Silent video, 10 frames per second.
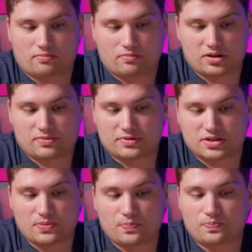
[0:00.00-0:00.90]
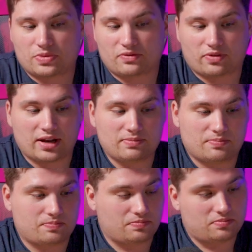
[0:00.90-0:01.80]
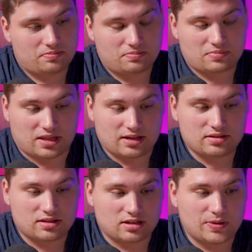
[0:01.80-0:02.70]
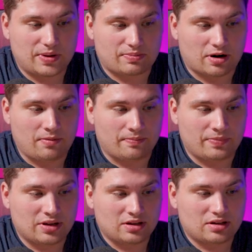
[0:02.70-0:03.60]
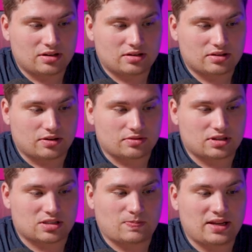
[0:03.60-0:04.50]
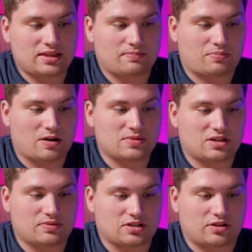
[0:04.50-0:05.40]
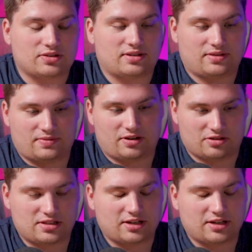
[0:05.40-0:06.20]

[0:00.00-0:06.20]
which for some flight things is going to be a problem. So despite the promising results, there's